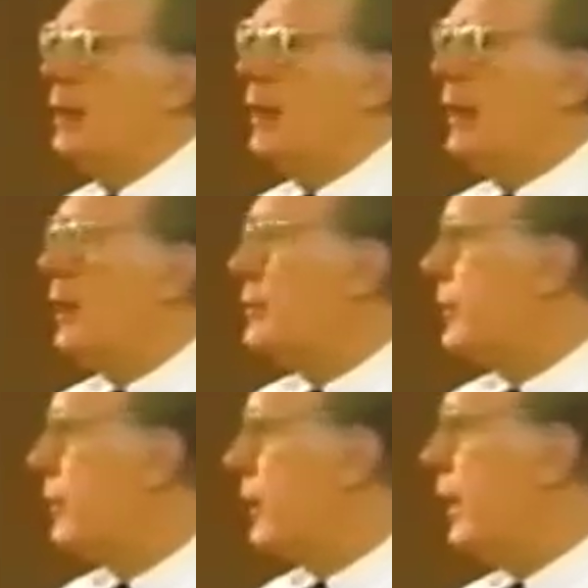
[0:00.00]
And each
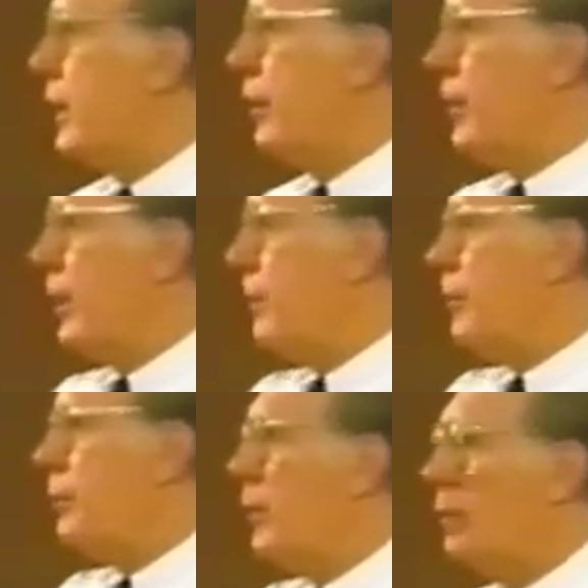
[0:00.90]
summer I'd come in, they'd
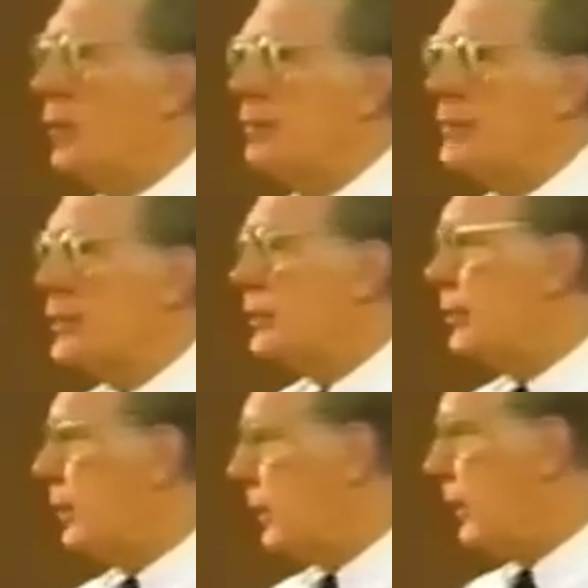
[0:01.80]
put me in one
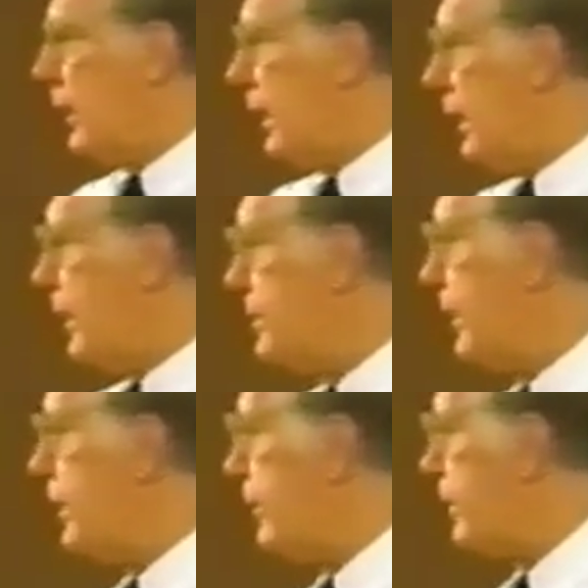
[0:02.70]
position on the line, and I'd
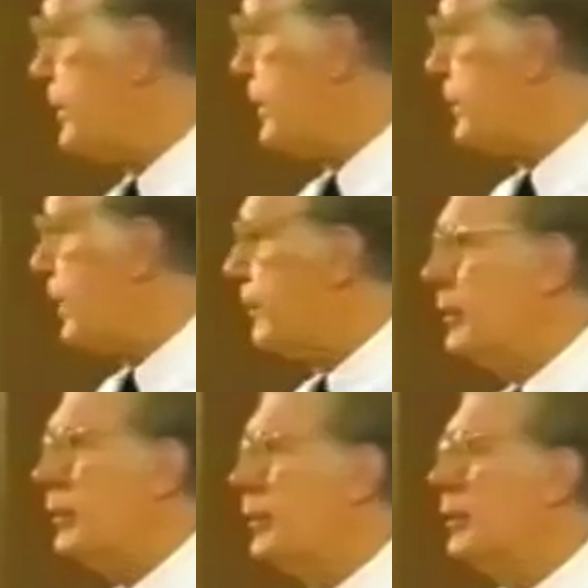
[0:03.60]
spend the rest of the
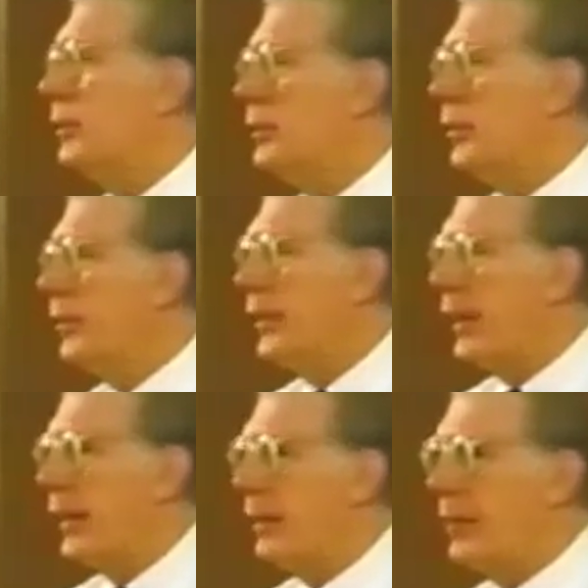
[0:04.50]
summer doing
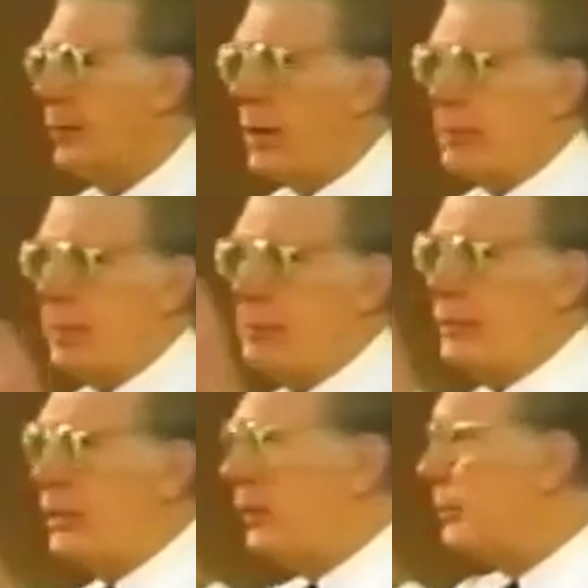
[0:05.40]
that. It might be
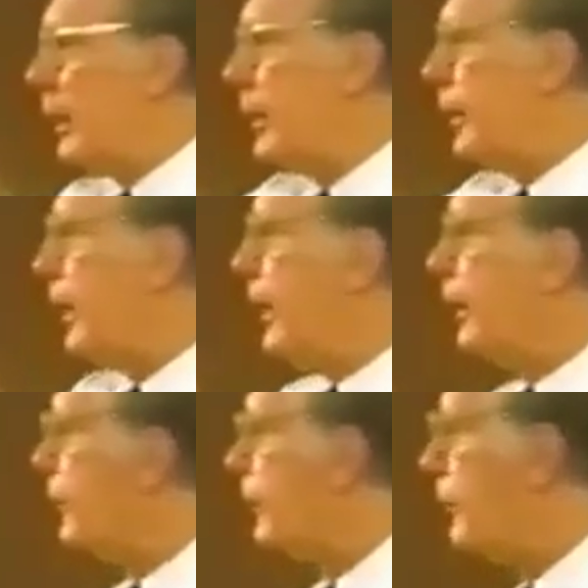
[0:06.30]
putting the plug at the
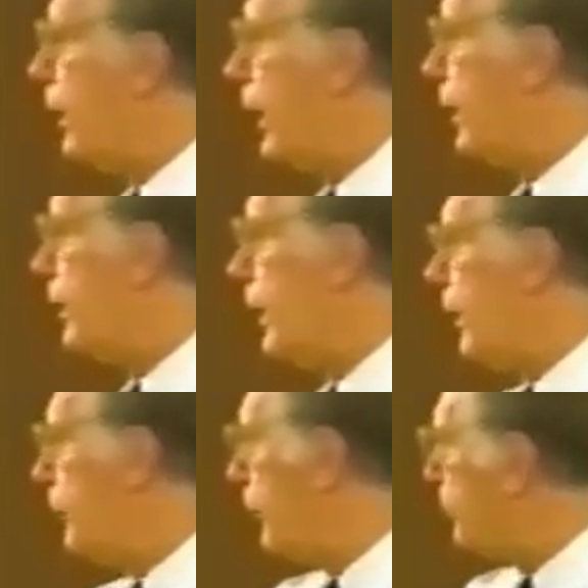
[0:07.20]
end of a wire,
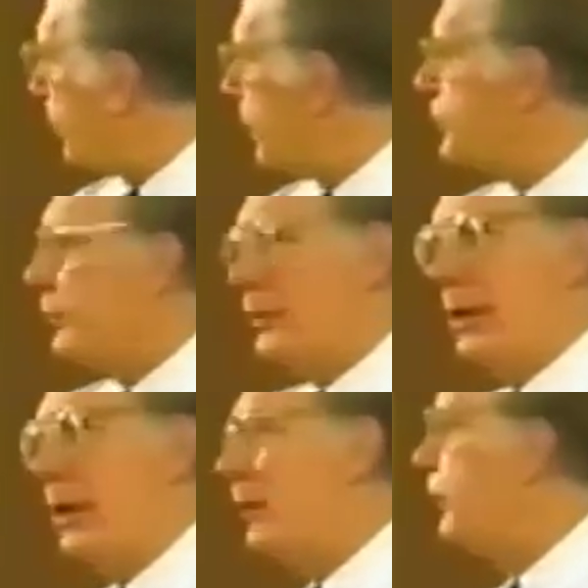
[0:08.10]
and I'd put plugs on the end of